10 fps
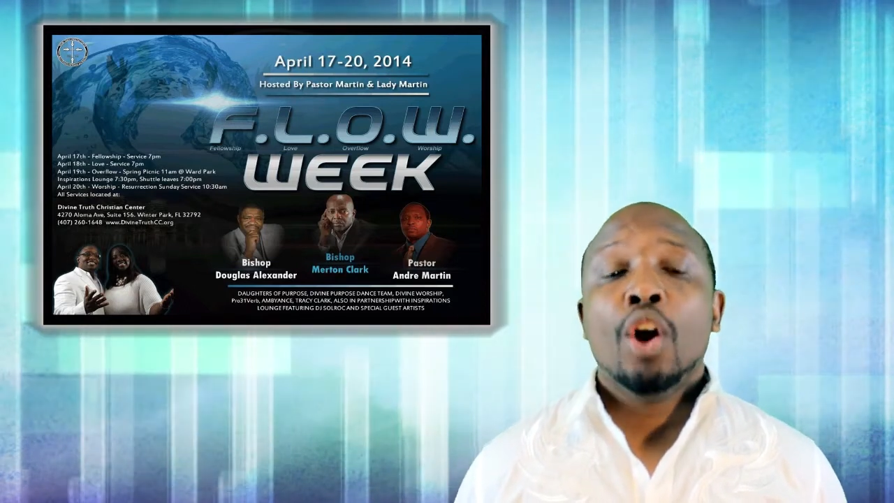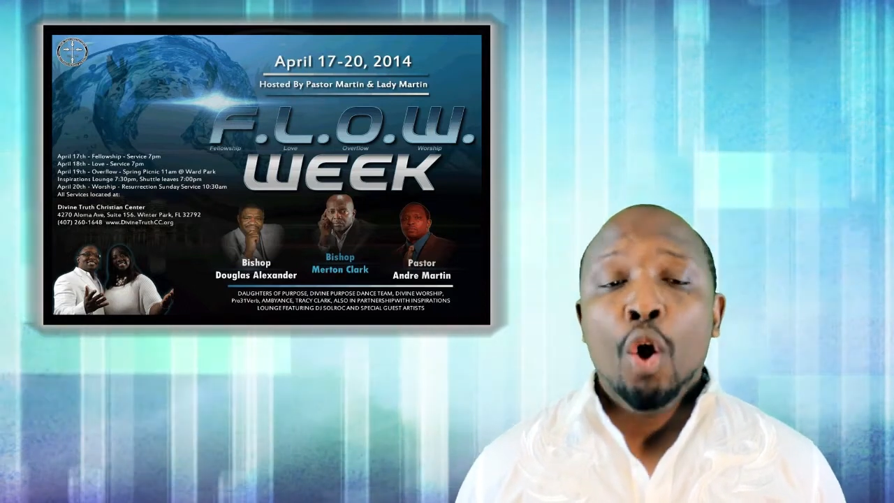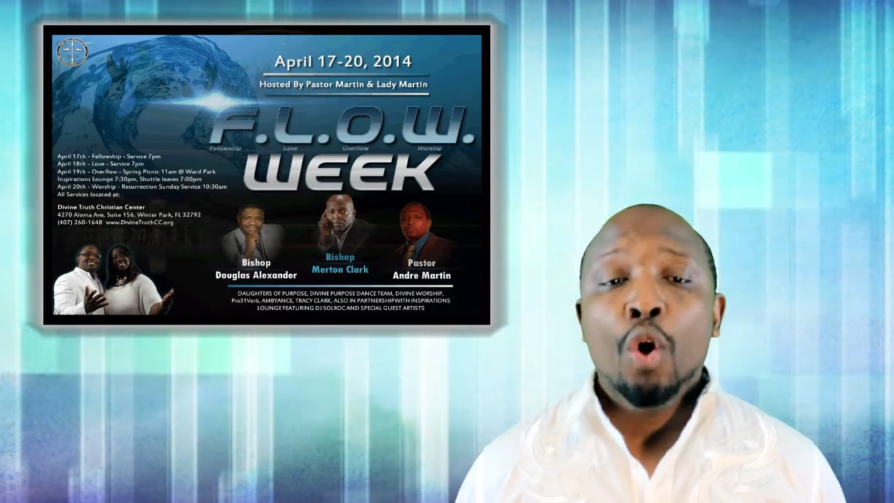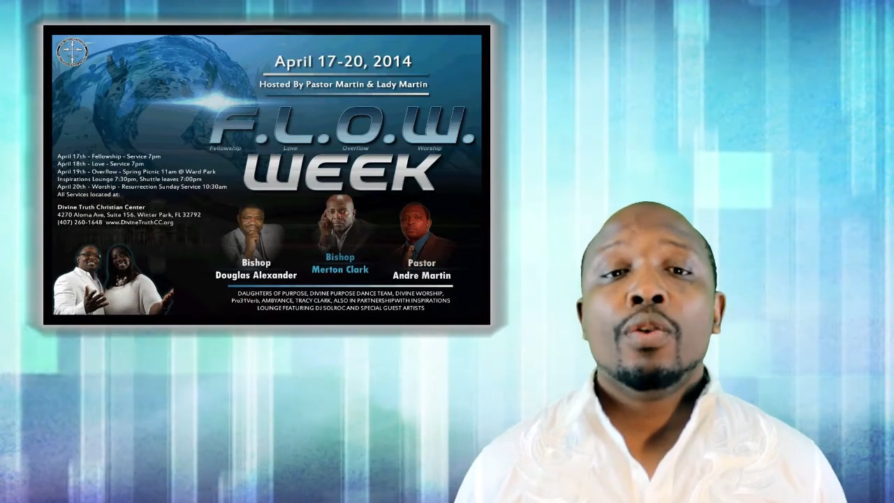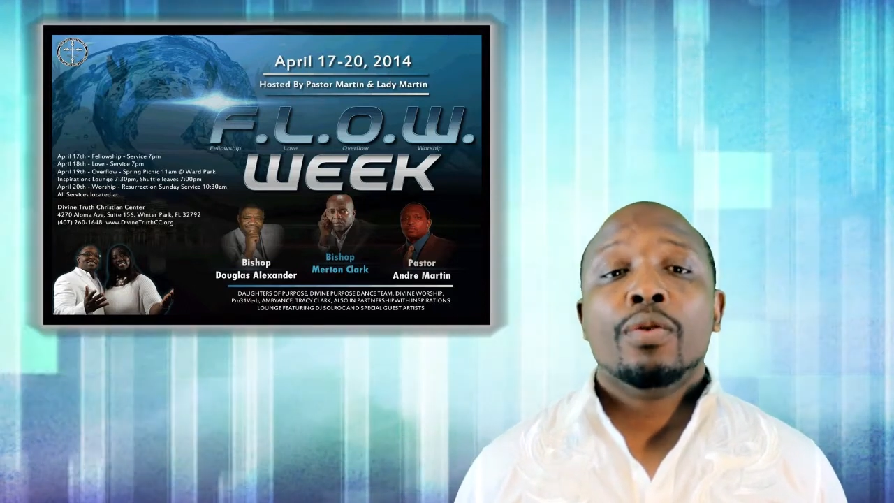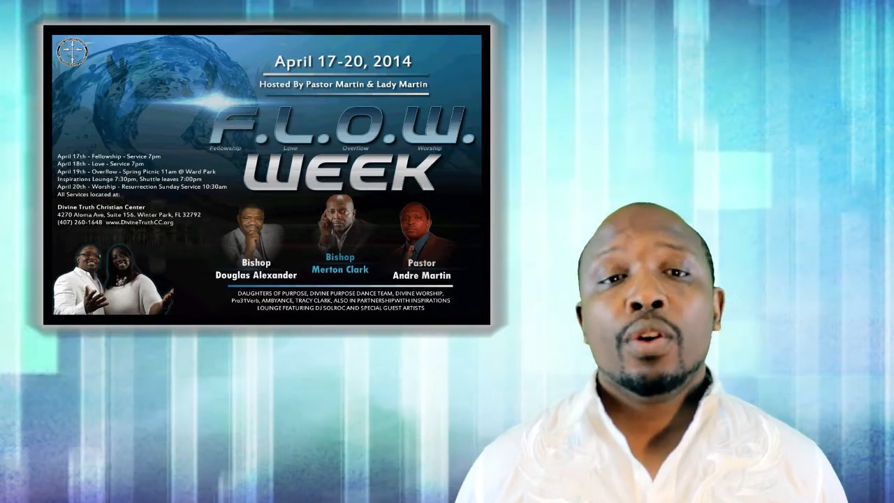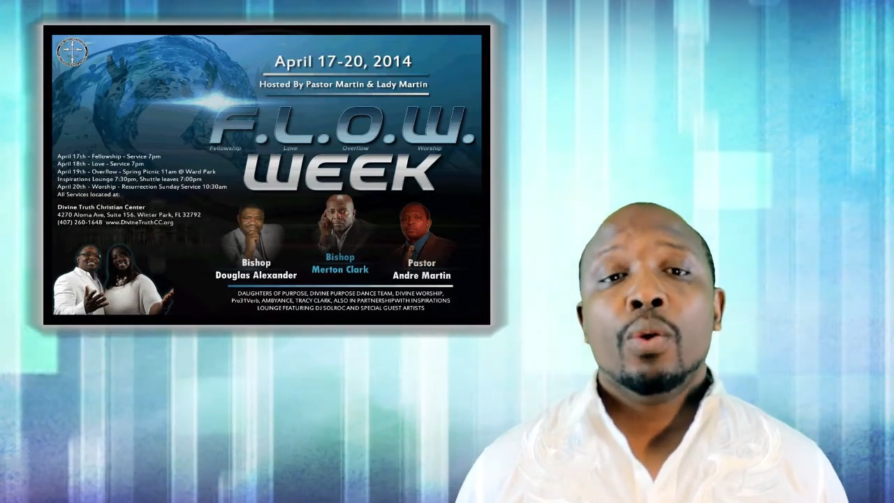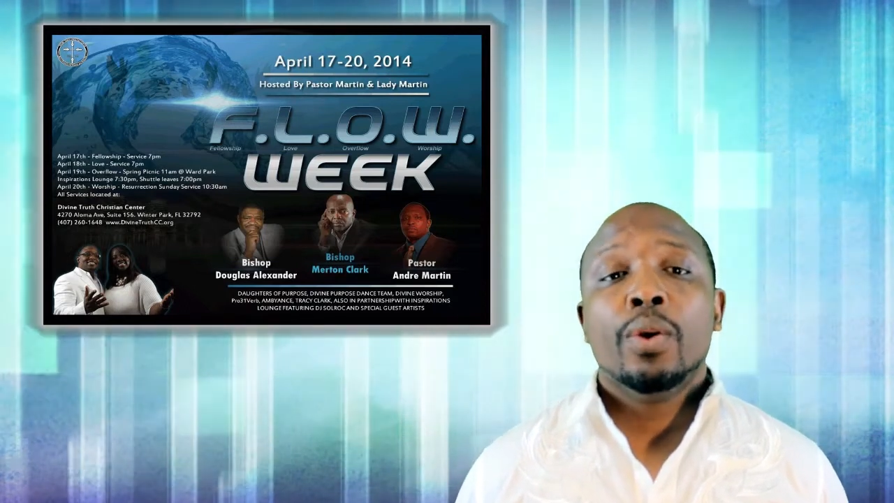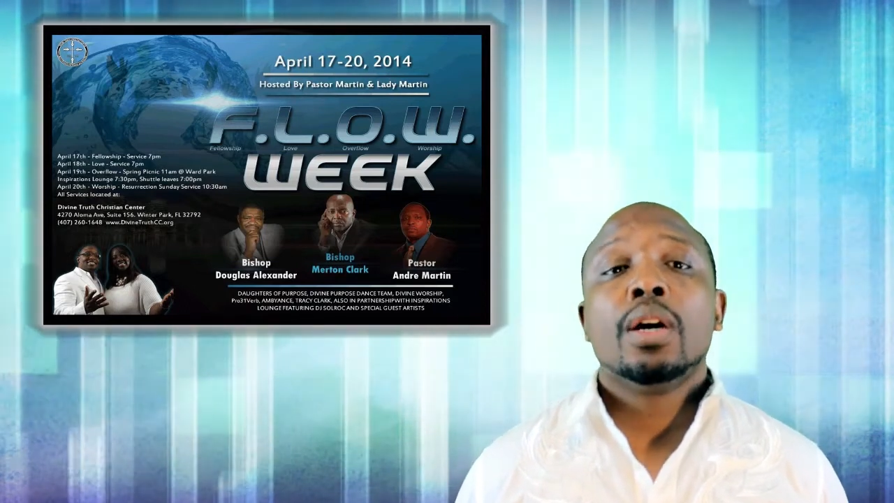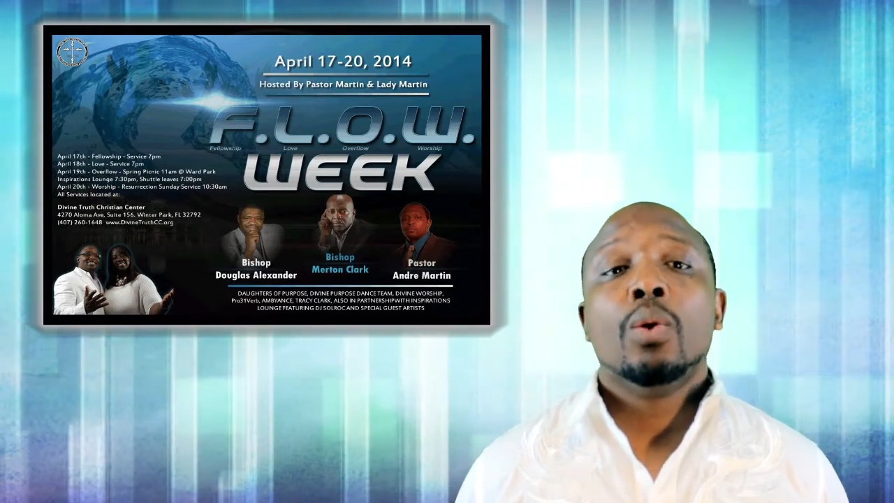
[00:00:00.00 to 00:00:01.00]

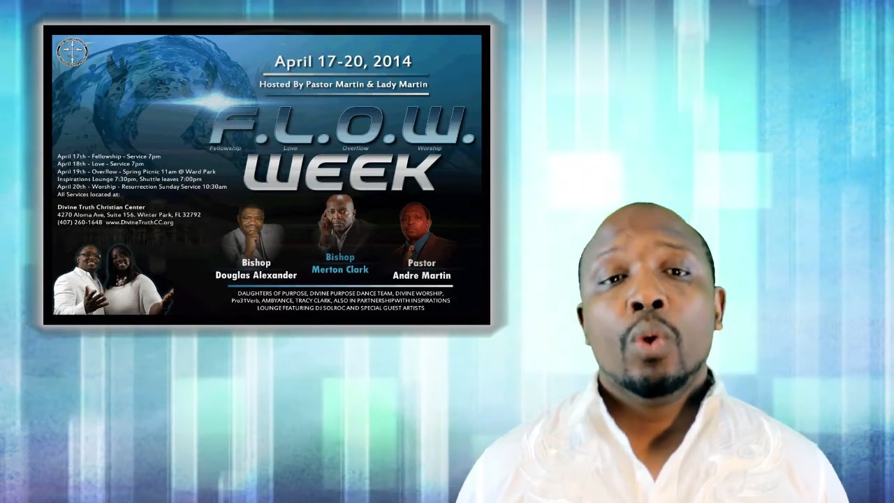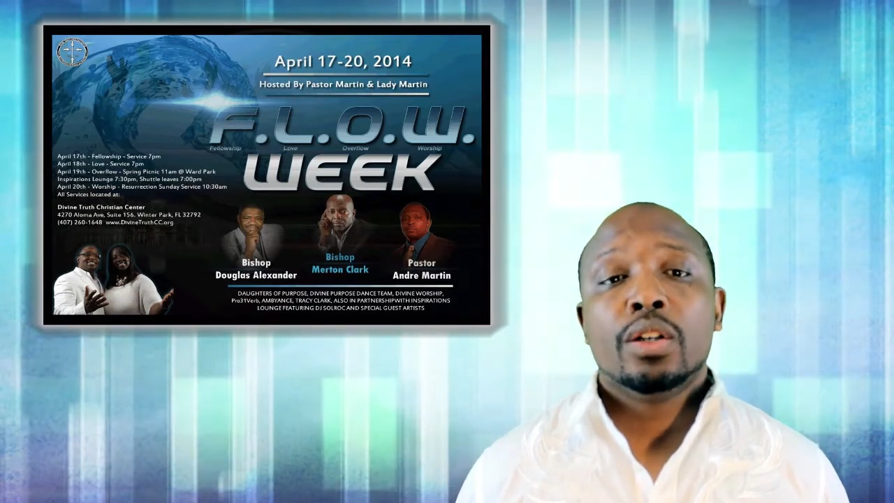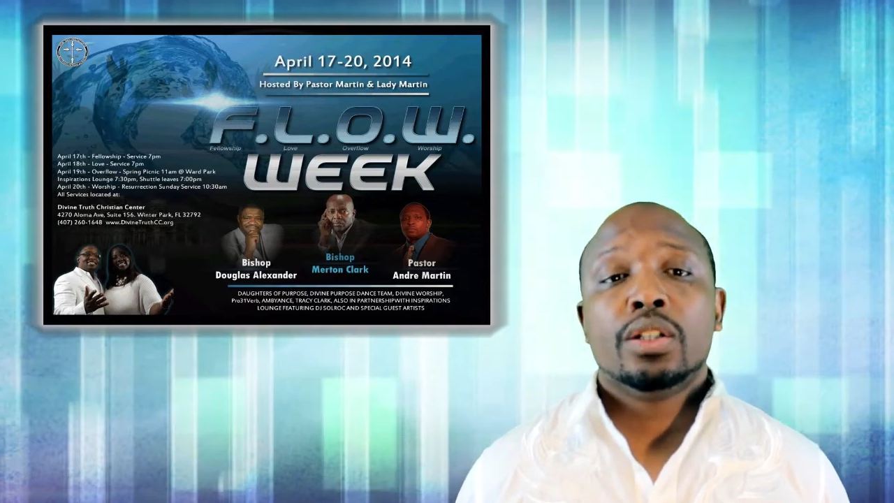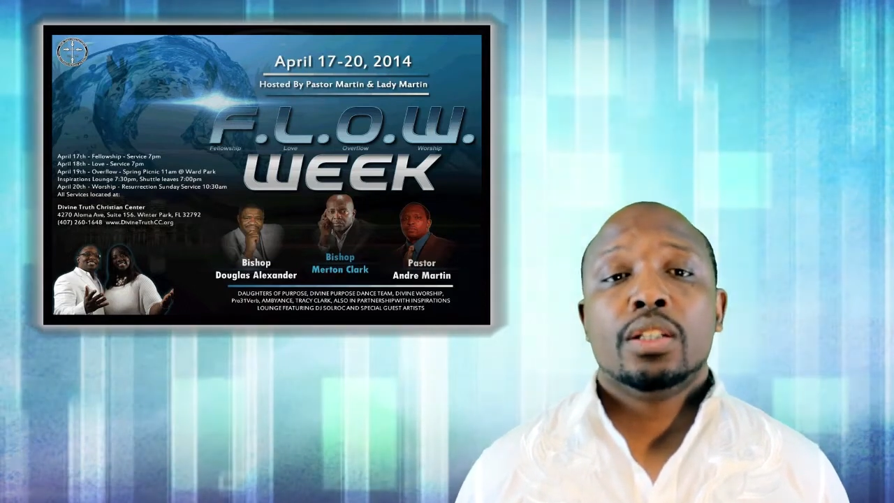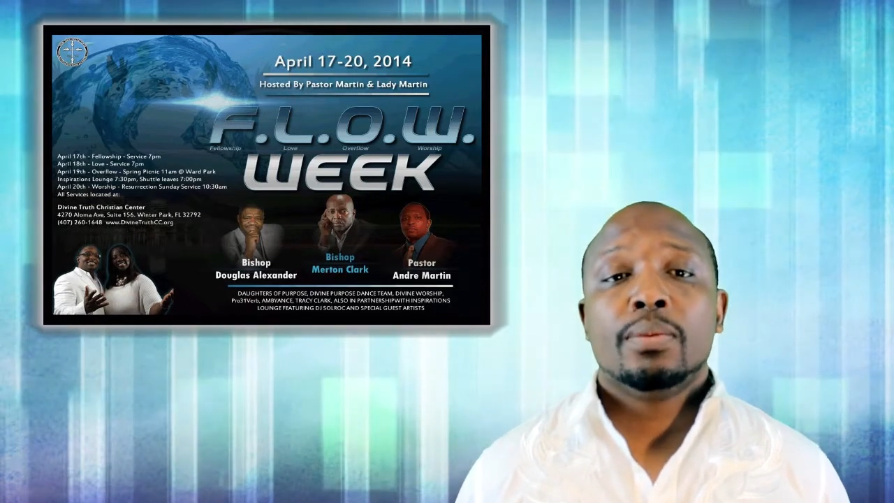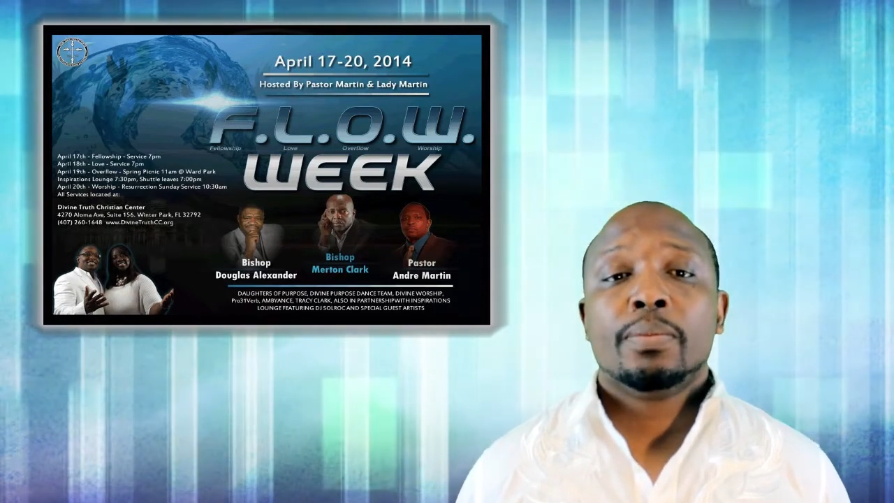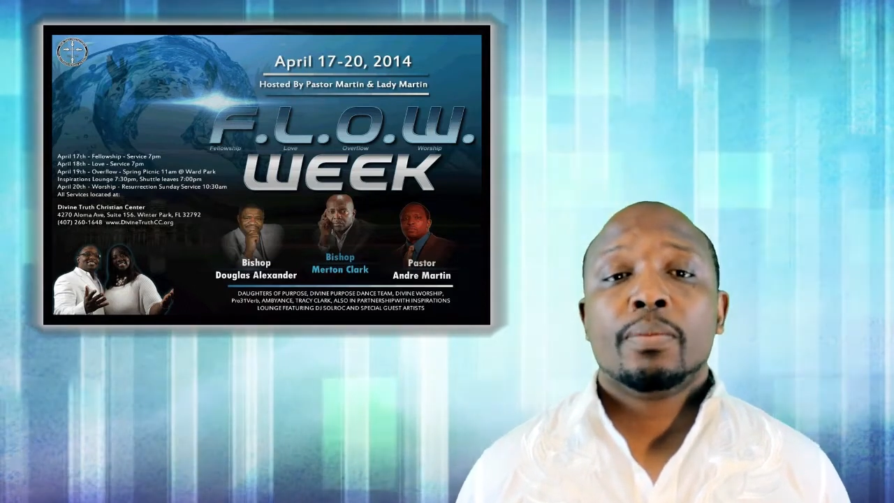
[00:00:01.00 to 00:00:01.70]
overflowing worship.